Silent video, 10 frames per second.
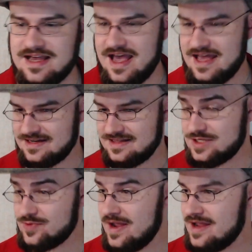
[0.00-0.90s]
and
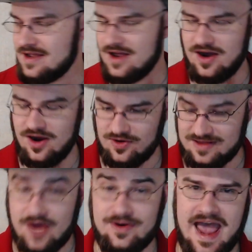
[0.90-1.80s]
this way are
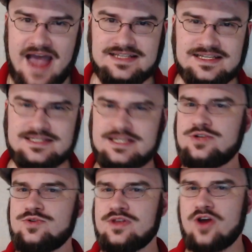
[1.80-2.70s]
allowed access
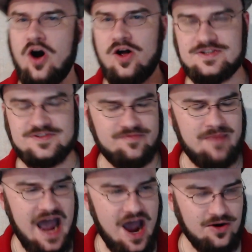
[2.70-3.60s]
into the halls of
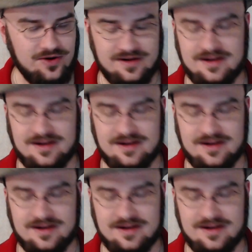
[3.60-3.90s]
power,